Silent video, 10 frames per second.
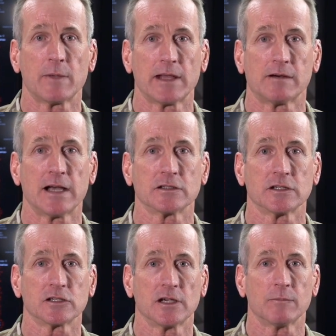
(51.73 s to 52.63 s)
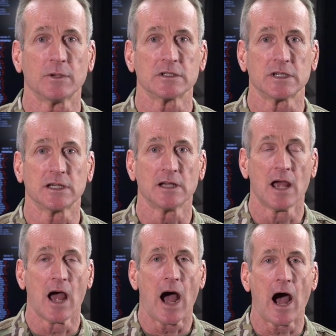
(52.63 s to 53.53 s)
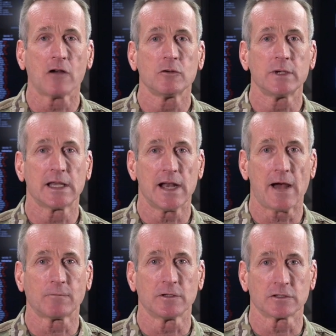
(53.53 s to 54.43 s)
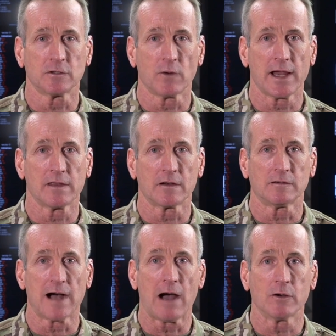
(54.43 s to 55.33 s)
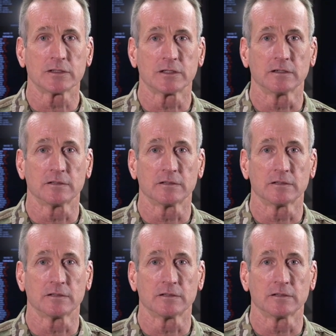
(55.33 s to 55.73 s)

analyzing the ship, and seeing how do we get after this in a way that allow us to